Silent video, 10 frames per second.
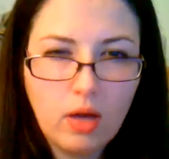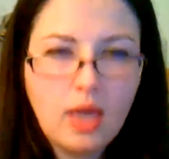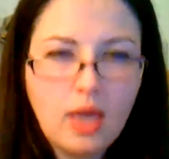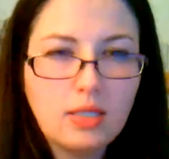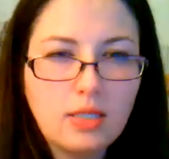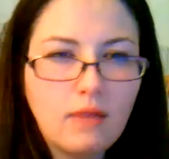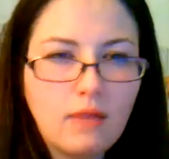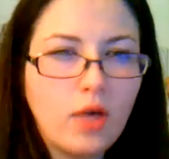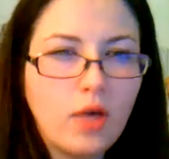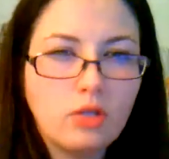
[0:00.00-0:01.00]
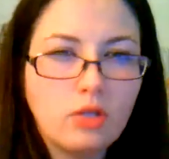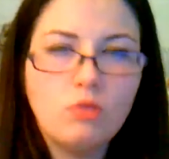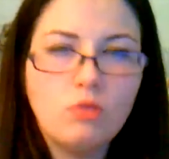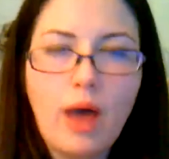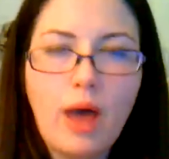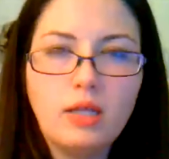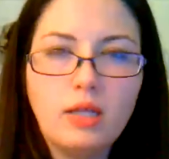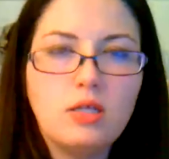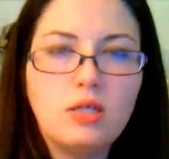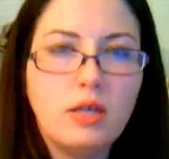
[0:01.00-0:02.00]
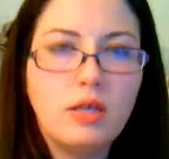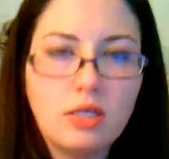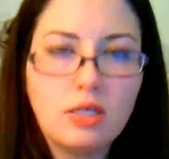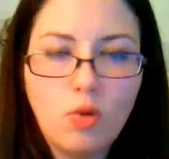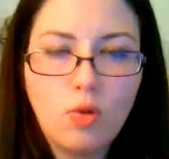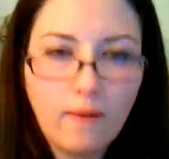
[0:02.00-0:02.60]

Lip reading: instead of like buying into like these quick